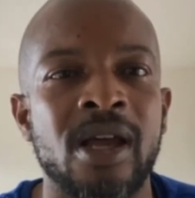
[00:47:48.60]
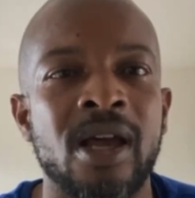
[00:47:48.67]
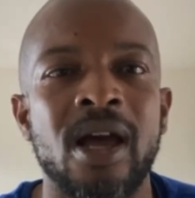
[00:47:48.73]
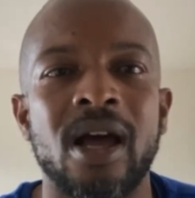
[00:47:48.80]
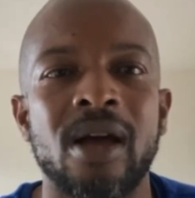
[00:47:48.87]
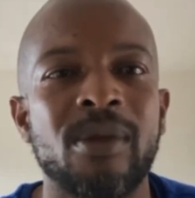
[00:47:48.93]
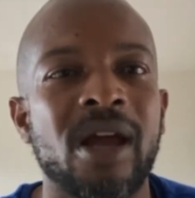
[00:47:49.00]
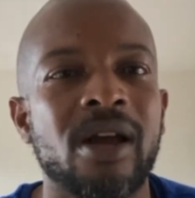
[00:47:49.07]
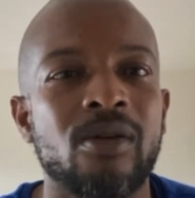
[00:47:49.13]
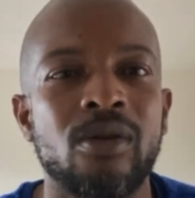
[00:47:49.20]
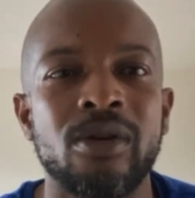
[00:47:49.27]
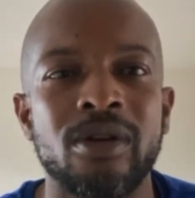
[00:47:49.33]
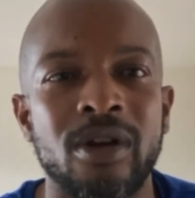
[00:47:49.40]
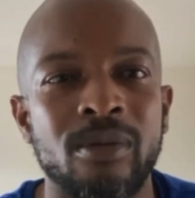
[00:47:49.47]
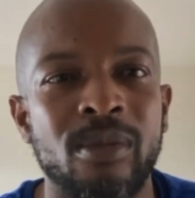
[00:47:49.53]
I'm not
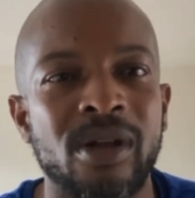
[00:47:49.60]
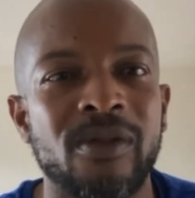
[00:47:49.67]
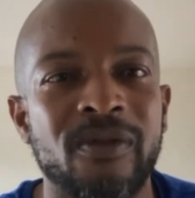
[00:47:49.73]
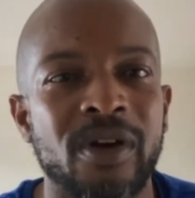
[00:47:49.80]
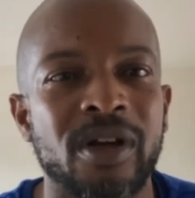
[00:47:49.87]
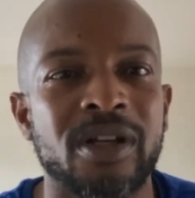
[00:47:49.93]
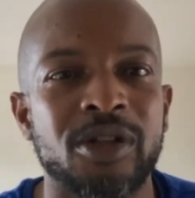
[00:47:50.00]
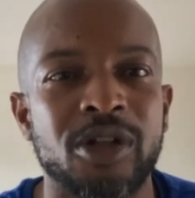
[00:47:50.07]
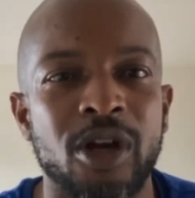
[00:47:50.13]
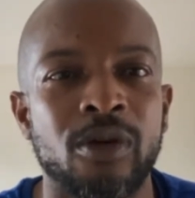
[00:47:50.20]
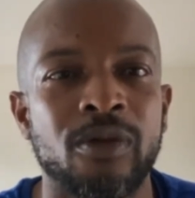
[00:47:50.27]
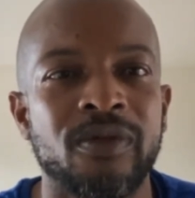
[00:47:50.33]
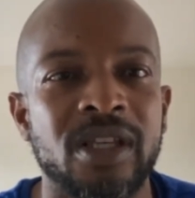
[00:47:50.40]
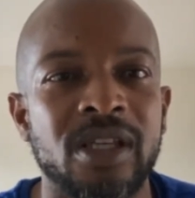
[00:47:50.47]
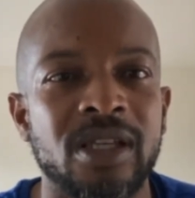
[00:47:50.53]
going to no motherfucking Joe
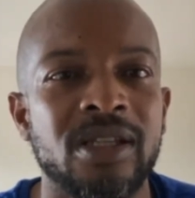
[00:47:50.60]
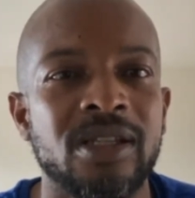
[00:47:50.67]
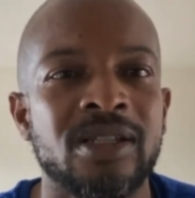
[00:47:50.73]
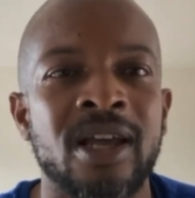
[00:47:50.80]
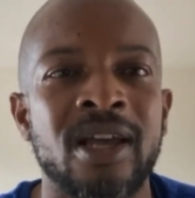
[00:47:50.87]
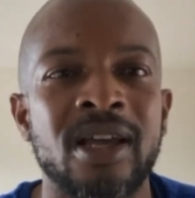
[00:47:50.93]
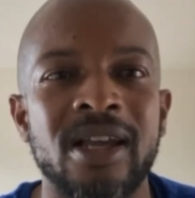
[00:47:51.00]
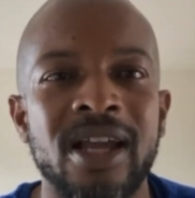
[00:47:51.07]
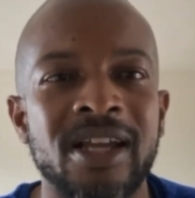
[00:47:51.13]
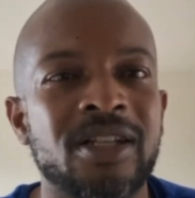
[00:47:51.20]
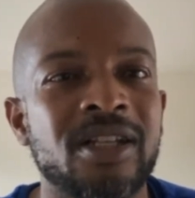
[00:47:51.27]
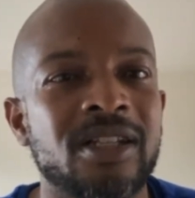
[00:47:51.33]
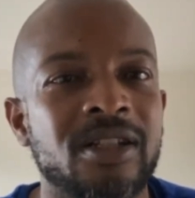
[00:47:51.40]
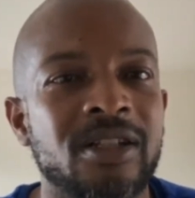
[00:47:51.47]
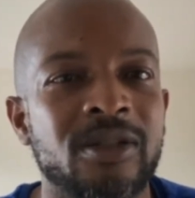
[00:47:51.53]
V's. That
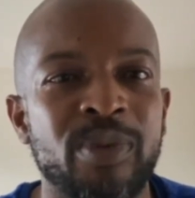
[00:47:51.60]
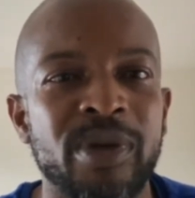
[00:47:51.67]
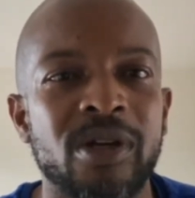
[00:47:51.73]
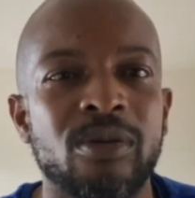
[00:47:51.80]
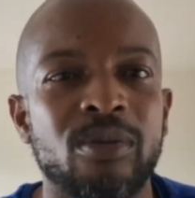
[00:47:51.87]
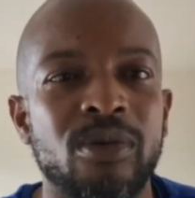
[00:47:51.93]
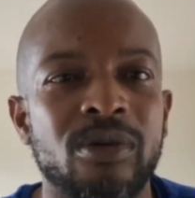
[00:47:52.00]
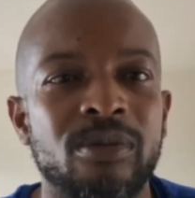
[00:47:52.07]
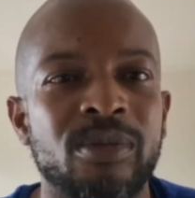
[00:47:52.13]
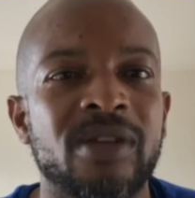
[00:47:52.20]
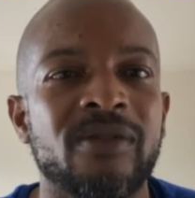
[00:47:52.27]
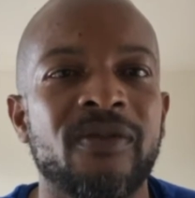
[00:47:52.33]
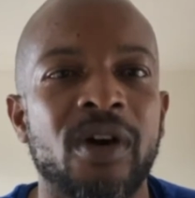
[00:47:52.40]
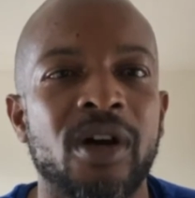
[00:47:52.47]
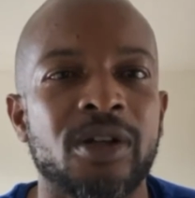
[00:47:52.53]
shit's despicable to me.
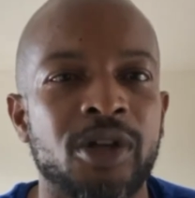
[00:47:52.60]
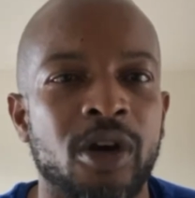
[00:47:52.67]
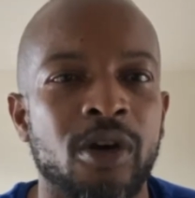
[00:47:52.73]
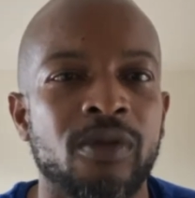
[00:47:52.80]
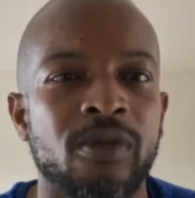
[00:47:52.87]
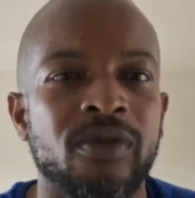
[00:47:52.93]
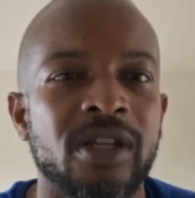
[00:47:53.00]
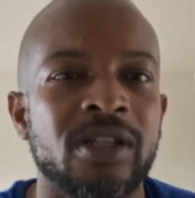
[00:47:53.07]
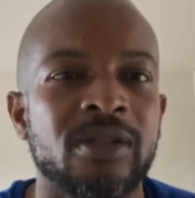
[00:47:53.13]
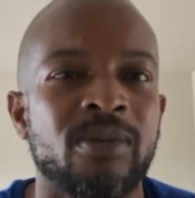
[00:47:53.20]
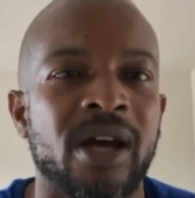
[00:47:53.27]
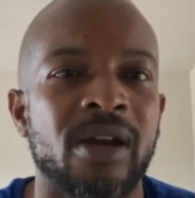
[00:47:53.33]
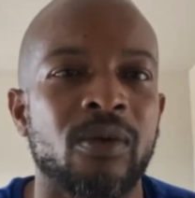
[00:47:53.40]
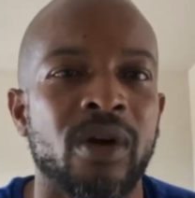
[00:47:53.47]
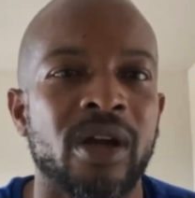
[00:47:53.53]
Fuck Joe V's,
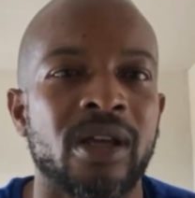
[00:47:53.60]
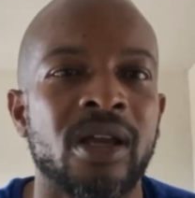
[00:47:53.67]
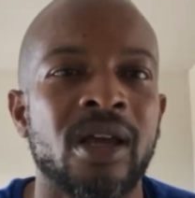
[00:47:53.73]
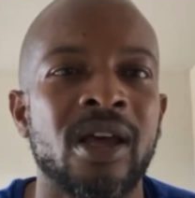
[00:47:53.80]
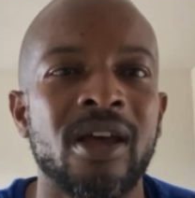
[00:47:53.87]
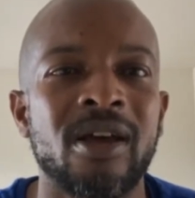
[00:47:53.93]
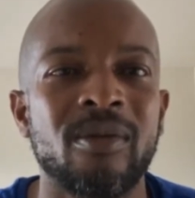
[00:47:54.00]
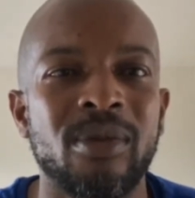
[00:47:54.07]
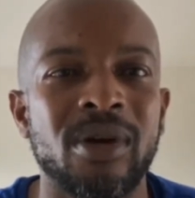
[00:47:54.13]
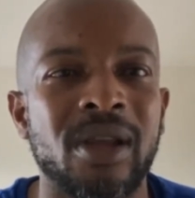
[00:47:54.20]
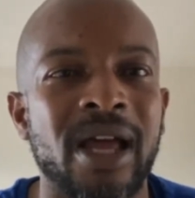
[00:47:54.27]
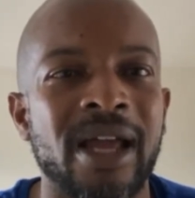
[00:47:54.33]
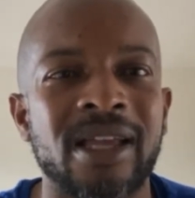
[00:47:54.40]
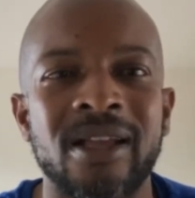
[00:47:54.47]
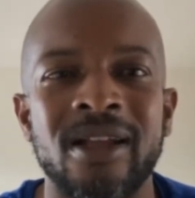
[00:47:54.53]
by the way.
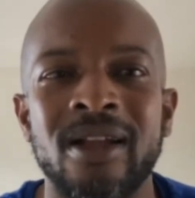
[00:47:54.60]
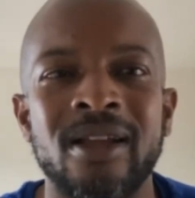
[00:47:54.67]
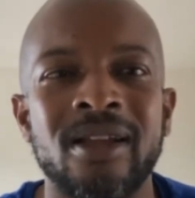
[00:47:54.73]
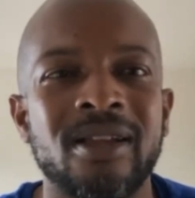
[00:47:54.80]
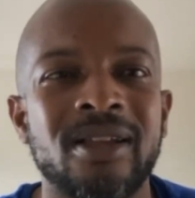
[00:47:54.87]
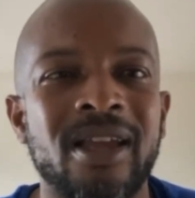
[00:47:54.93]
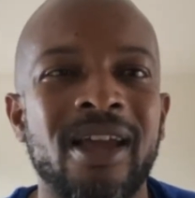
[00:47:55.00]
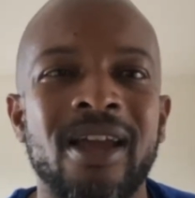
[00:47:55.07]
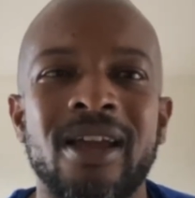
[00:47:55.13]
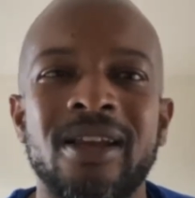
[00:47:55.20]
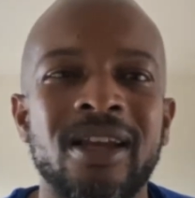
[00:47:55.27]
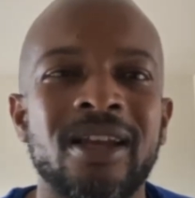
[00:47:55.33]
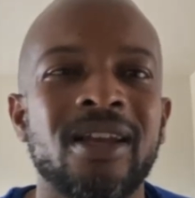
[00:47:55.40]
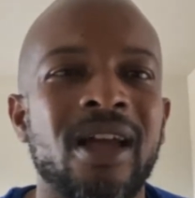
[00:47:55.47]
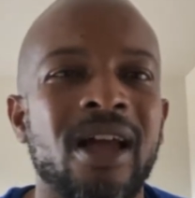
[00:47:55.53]
Yeah,
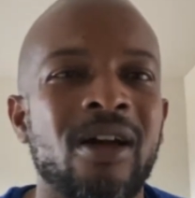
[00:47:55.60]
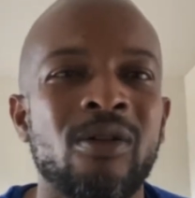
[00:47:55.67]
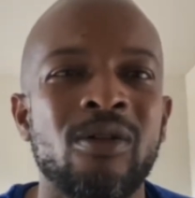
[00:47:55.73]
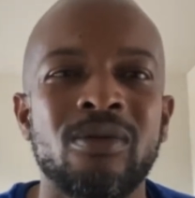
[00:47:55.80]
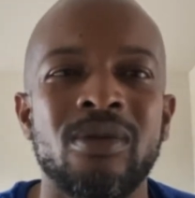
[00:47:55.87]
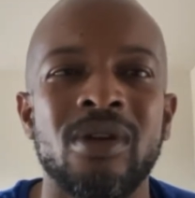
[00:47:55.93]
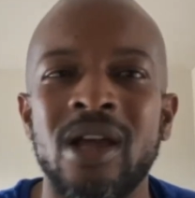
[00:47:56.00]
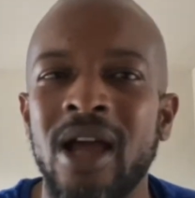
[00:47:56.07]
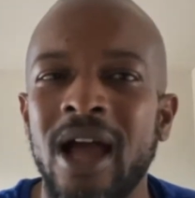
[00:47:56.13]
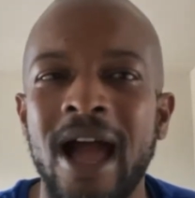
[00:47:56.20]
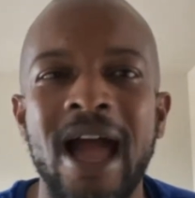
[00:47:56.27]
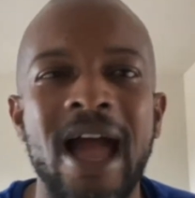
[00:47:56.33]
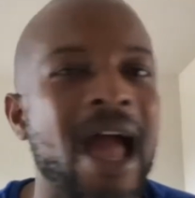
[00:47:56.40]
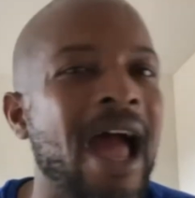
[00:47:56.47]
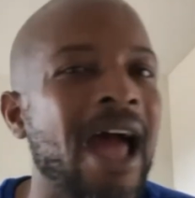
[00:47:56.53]
nigga,
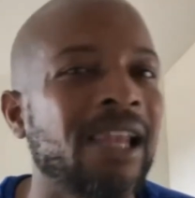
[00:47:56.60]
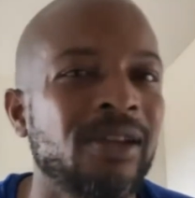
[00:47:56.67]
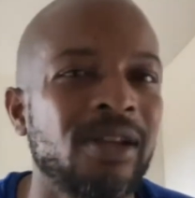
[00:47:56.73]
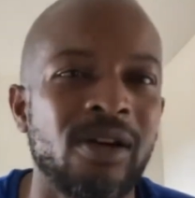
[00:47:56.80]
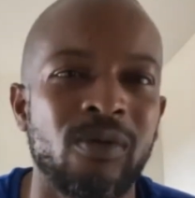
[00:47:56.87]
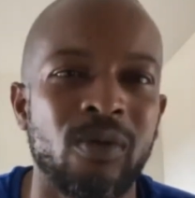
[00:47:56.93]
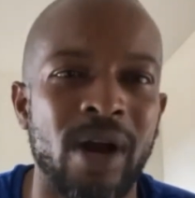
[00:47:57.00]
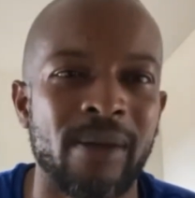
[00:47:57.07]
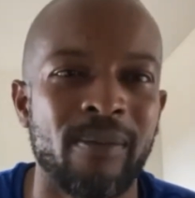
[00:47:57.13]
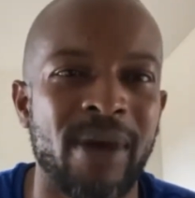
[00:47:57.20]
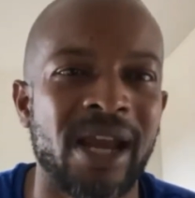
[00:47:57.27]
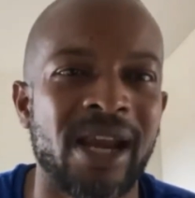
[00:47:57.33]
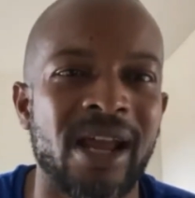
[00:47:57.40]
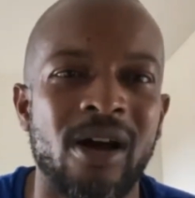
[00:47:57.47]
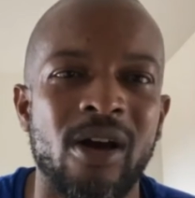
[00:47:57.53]
I live right
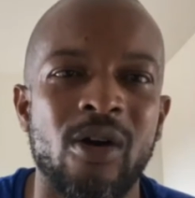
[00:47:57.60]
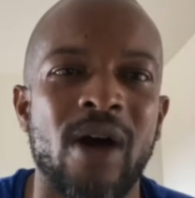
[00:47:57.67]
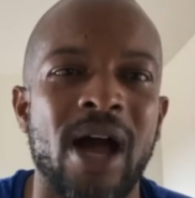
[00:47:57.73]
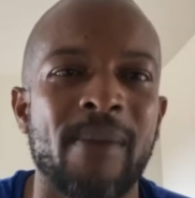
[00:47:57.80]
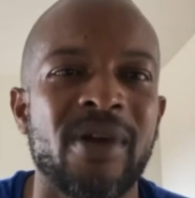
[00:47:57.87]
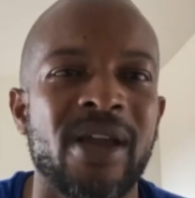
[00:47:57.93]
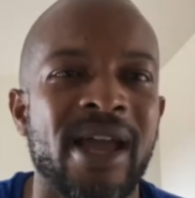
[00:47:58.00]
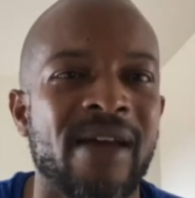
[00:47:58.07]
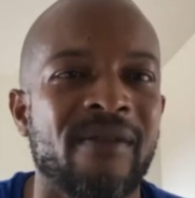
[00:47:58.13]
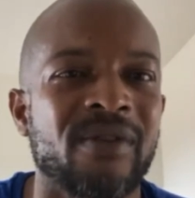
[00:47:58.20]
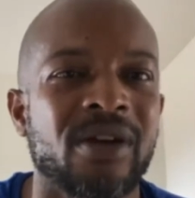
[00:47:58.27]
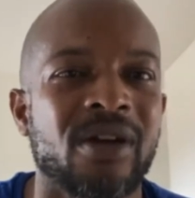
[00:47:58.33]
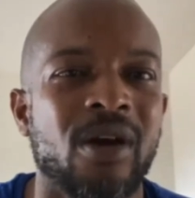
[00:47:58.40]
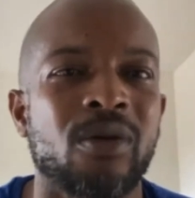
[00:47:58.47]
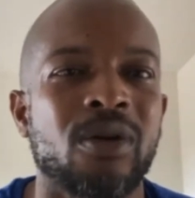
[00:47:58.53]
by that hole. I've been having
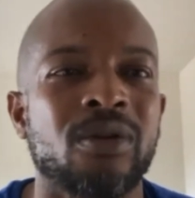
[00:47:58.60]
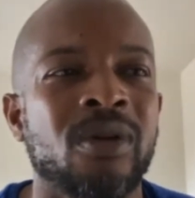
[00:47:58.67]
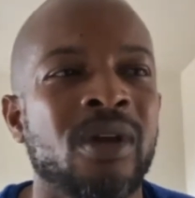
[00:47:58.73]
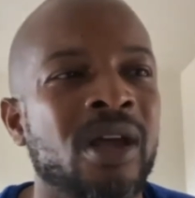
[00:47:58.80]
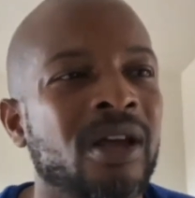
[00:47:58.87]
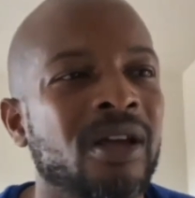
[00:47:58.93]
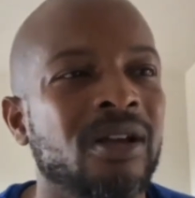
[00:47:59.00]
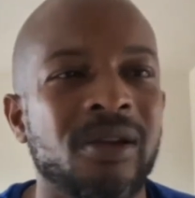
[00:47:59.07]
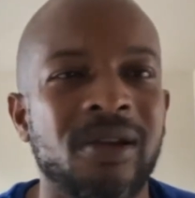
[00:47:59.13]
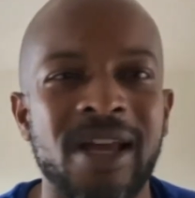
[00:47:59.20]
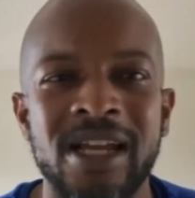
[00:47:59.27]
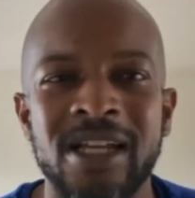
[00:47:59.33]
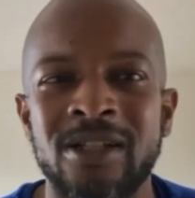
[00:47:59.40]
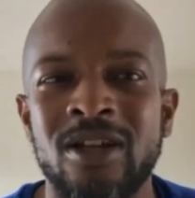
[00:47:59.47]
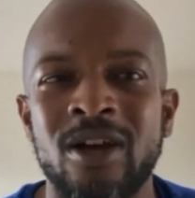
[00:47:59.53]
to go the
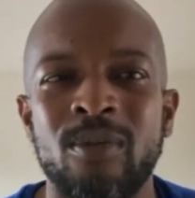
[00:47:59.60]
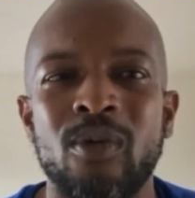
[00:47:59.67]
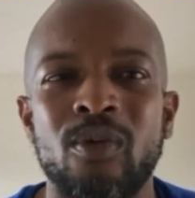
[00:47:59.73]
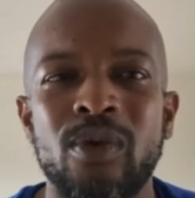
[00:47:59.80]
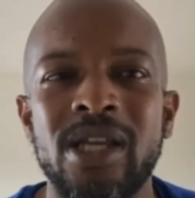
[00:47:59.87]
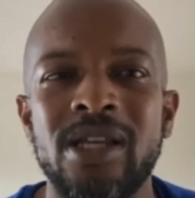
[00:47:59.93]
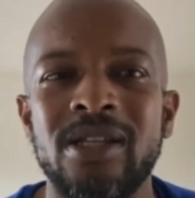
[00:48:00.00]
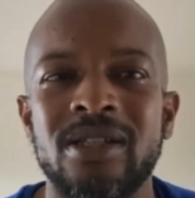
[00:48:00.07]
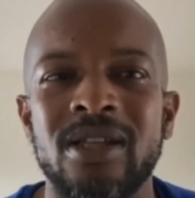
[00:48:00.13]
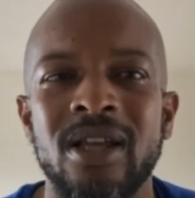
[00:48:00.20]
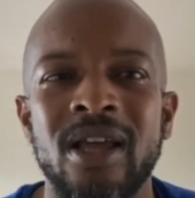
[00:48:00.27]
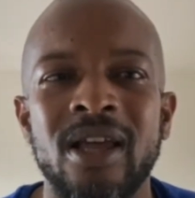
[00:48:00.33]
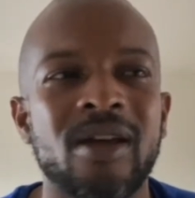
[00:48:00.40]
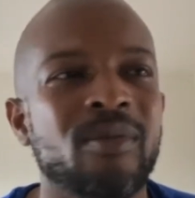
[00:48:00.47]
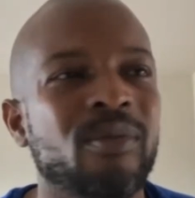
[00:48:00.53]
last couple weeks,
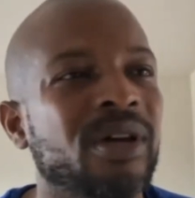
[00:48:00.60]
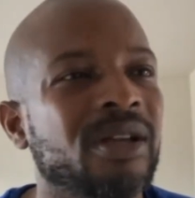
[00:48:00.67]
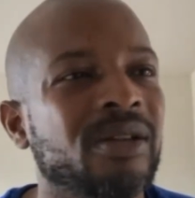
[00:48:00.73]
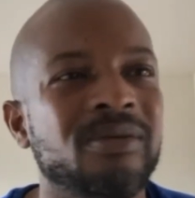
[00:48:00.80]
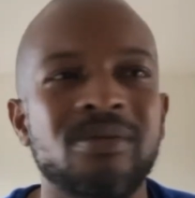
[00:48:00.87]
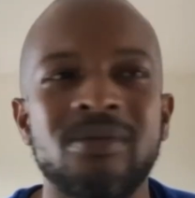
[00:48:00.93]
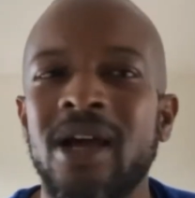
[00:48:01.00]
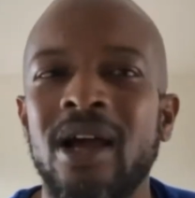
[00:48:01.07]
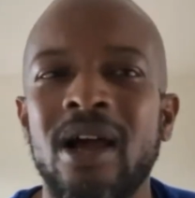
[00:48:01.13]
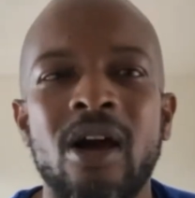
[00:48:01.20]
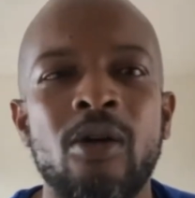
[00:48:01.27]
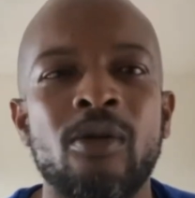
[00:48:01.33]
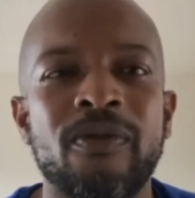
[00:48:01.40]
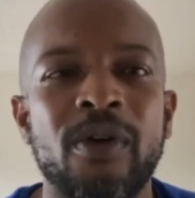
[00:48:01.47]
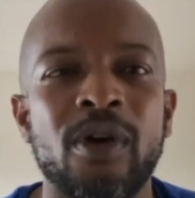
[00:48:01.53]
but I
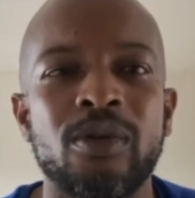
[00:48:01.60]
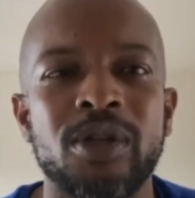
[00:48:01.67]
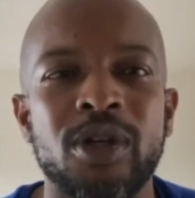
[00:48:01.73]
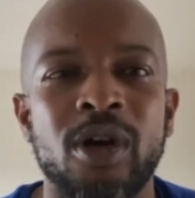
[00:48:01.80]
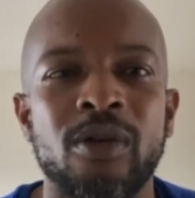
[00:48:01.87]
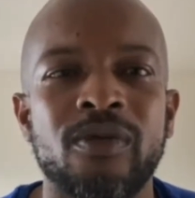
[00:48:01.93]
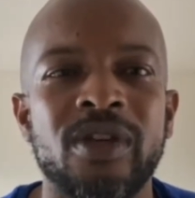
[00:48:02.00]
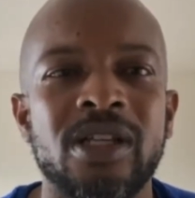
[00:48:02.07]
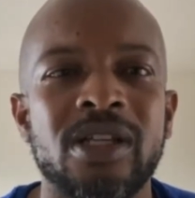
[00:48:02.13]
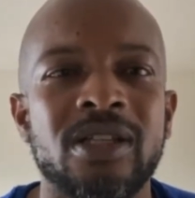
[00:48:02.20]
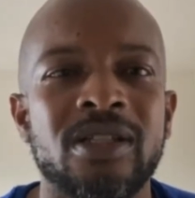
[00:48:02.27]
don't fuck with Joe V's.